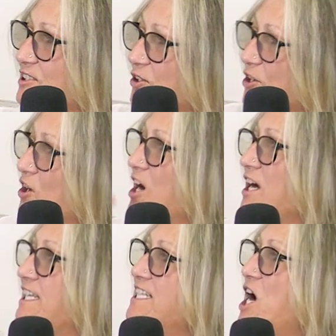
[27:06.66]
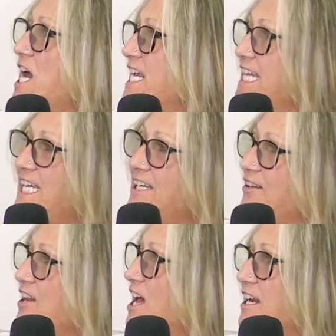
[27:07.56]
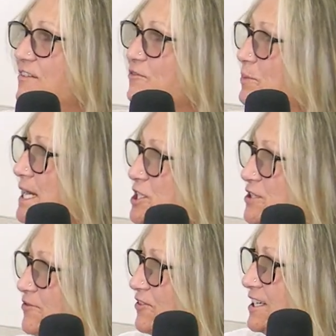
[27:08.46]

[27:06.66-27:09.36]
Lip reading: So you're kind of tying in a lot of information for